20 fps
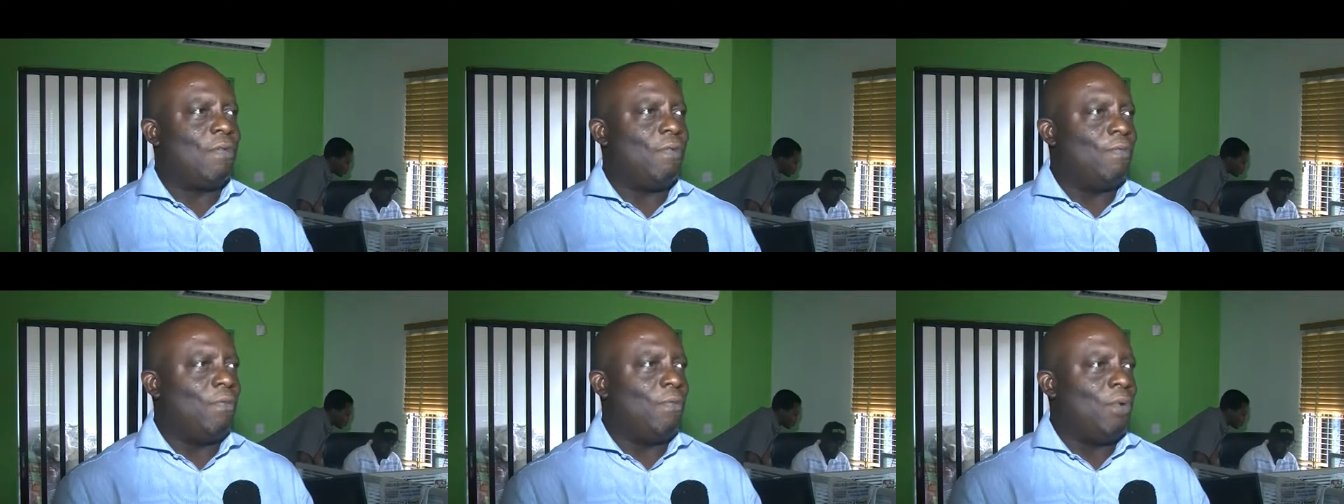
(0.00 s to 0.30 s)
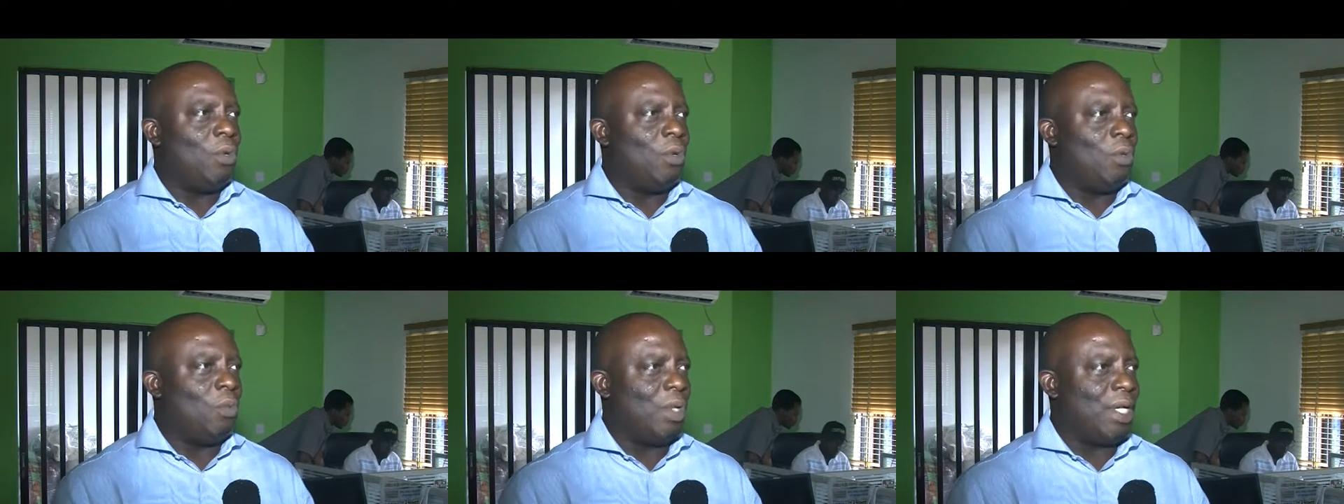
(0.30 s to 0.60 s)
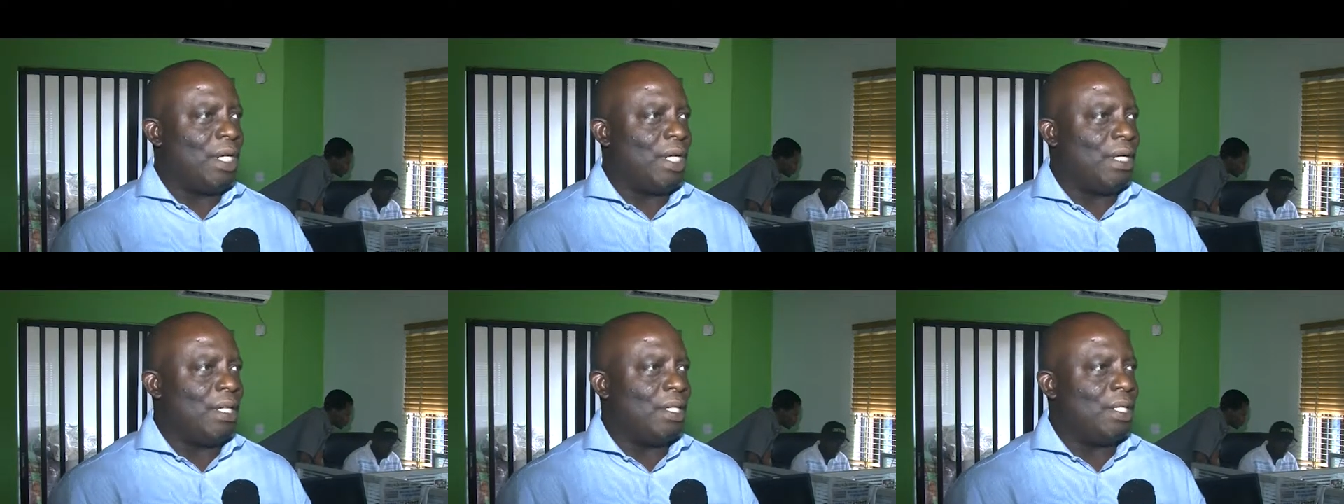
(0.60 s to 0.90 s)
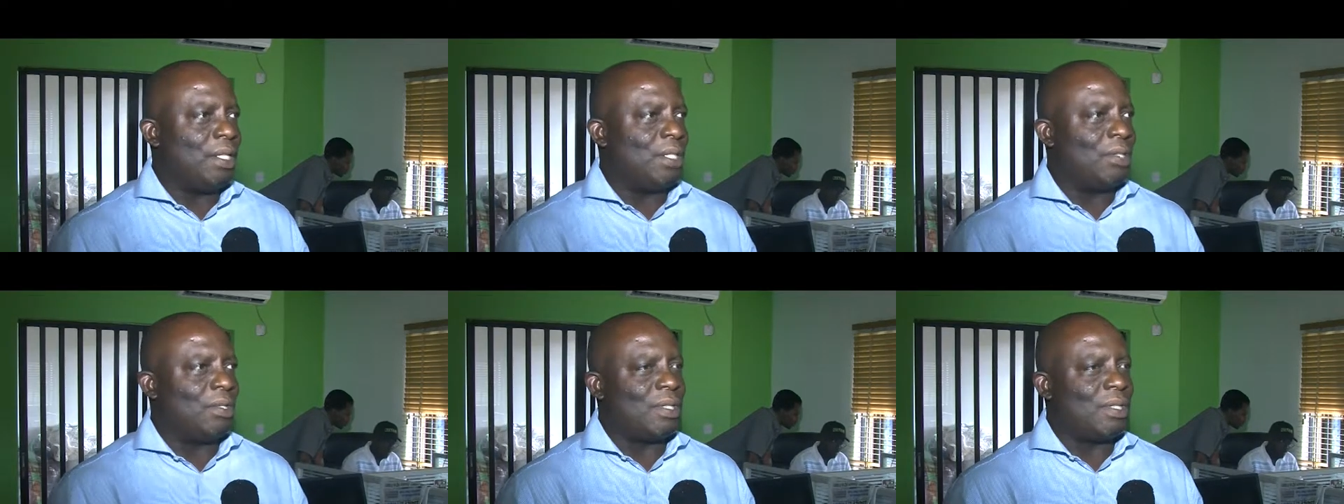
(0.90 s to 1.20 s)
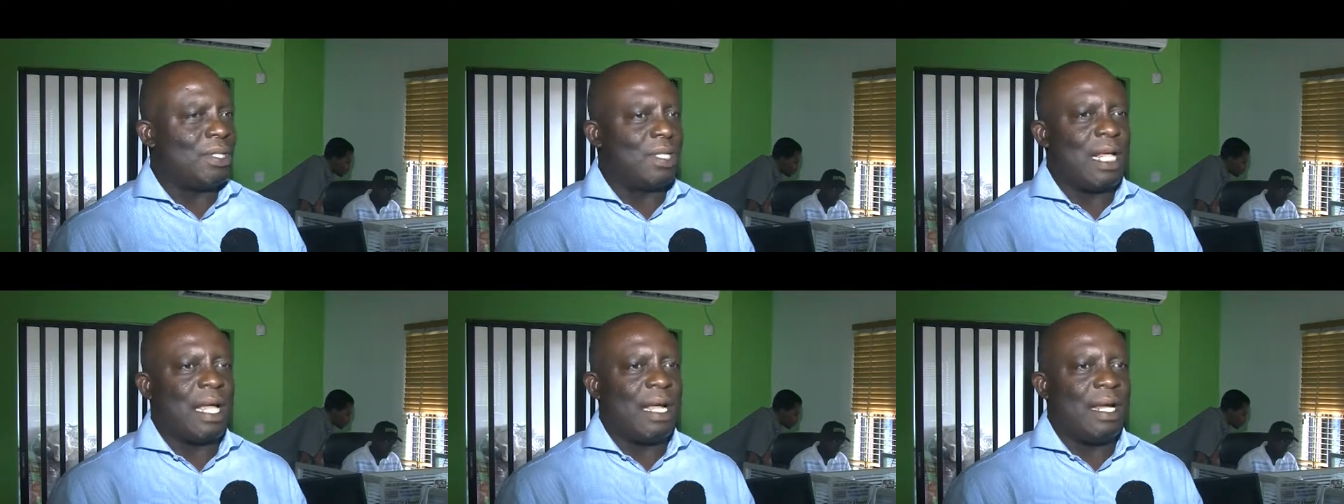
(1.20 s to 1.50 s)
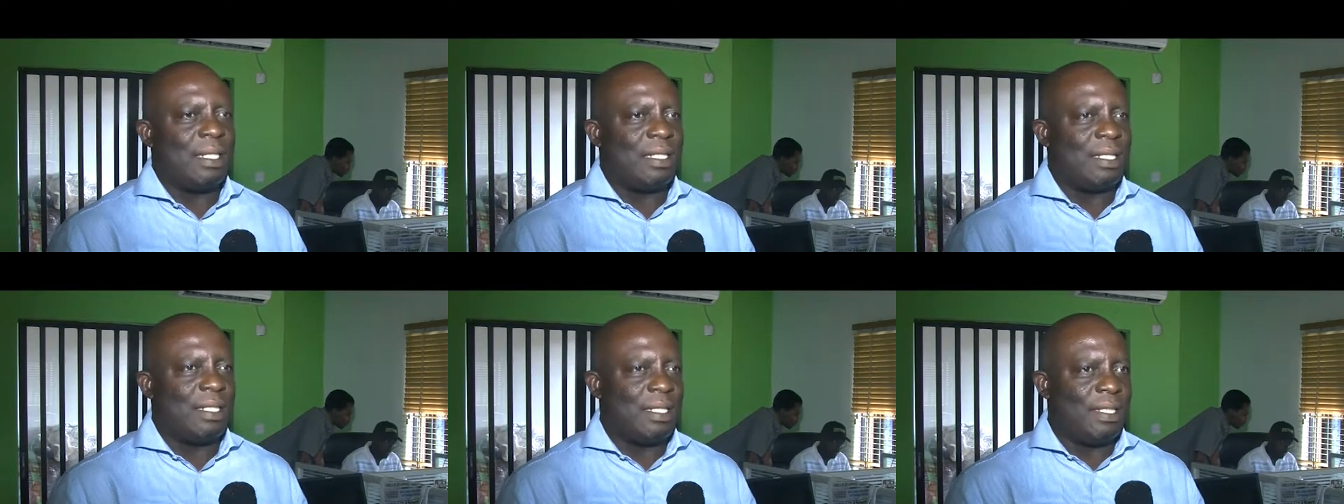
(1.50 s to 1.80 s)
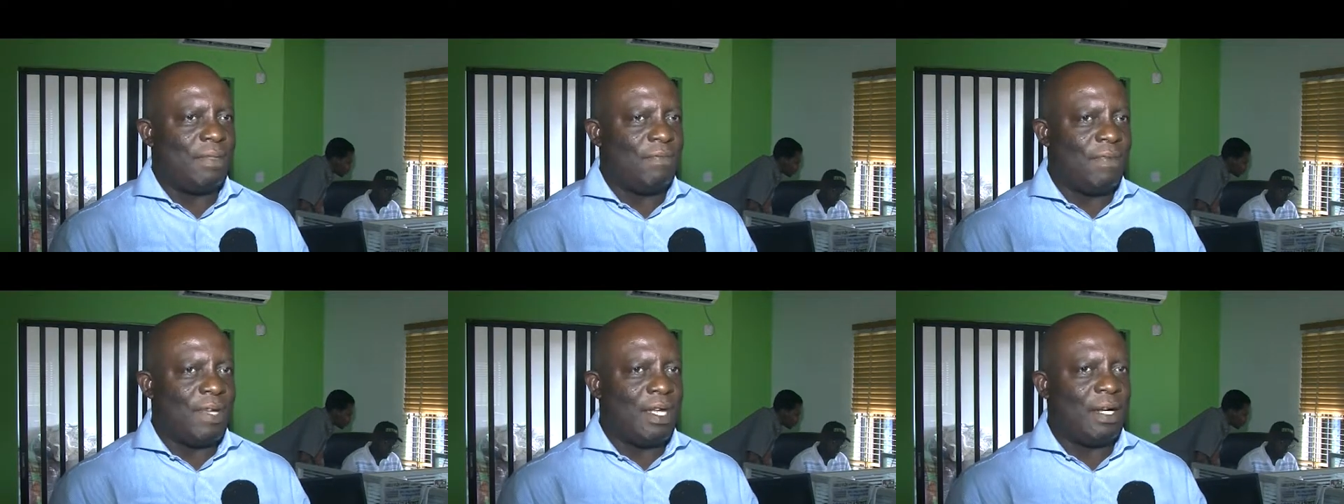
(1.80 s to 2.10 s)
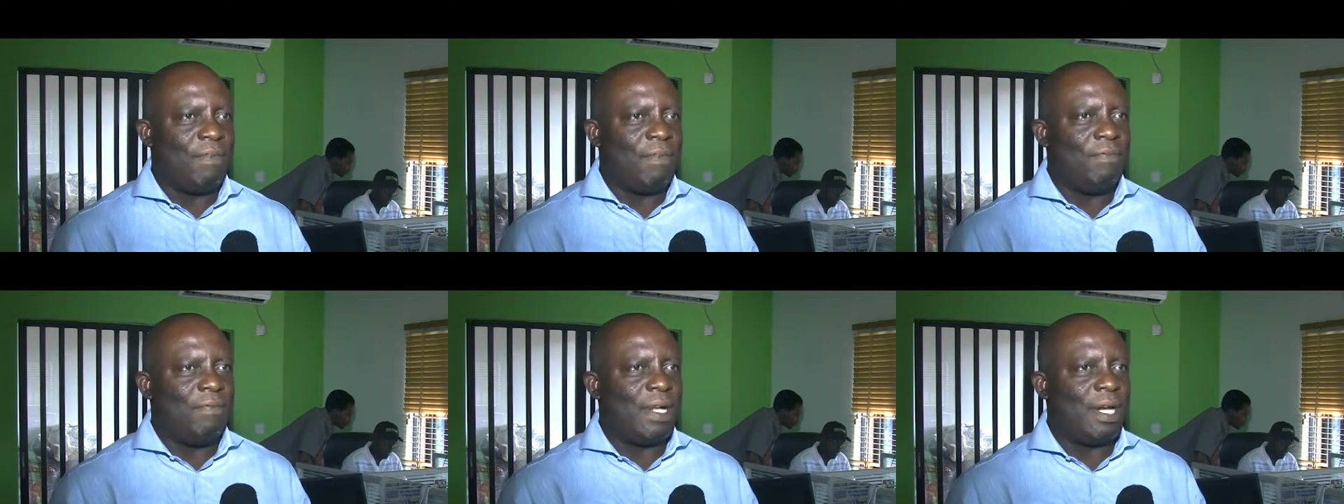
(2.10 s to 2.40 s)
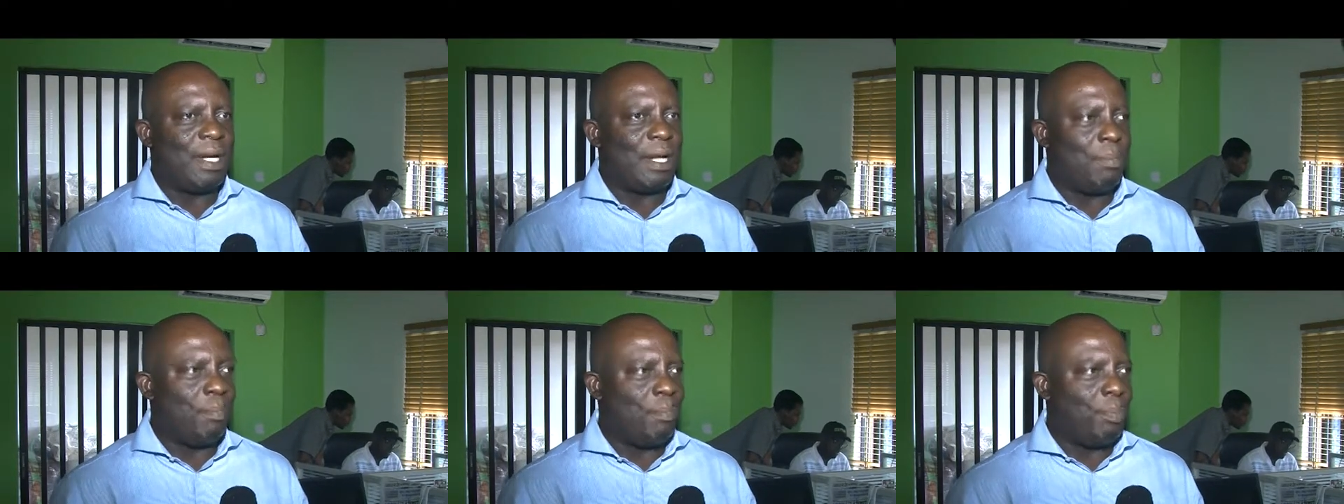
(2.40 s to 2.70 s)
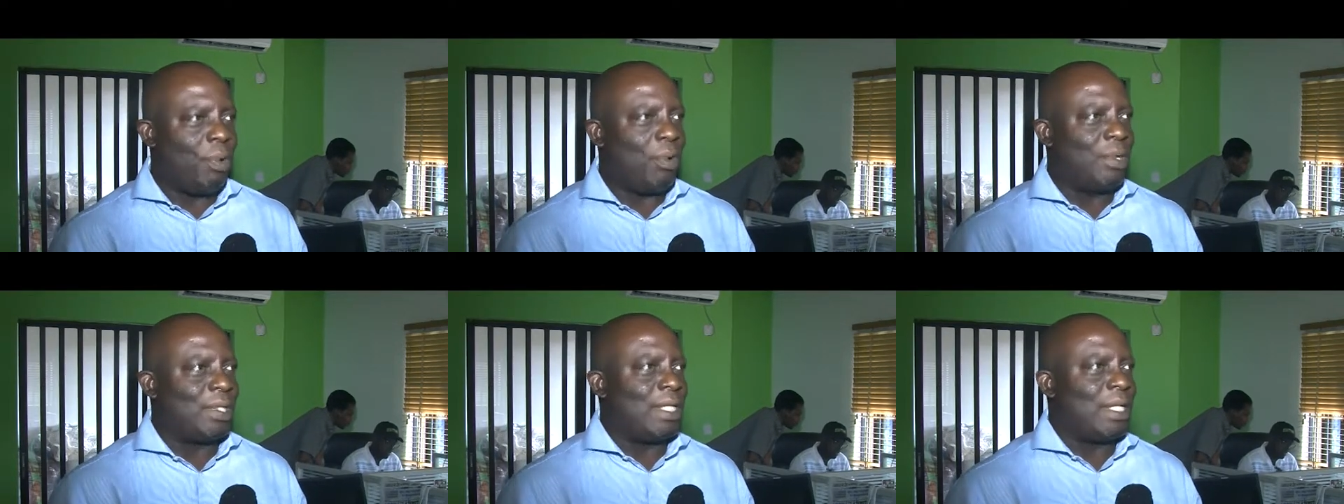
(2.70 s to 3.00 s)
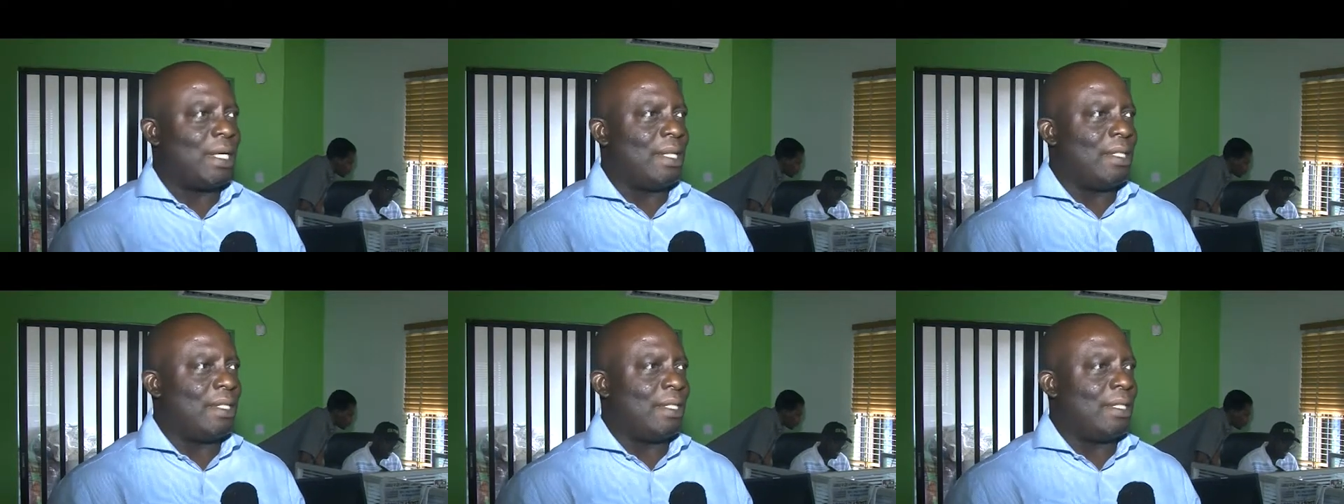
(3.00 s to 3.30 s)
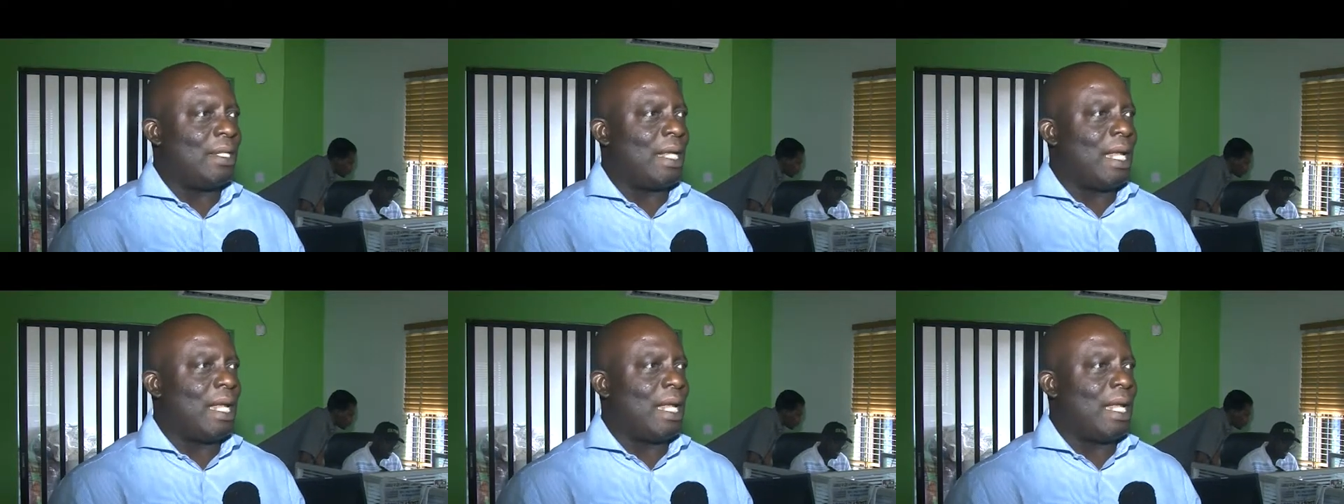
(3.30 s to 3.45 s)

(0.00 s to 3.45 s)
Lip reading: flow within the society is very, very important,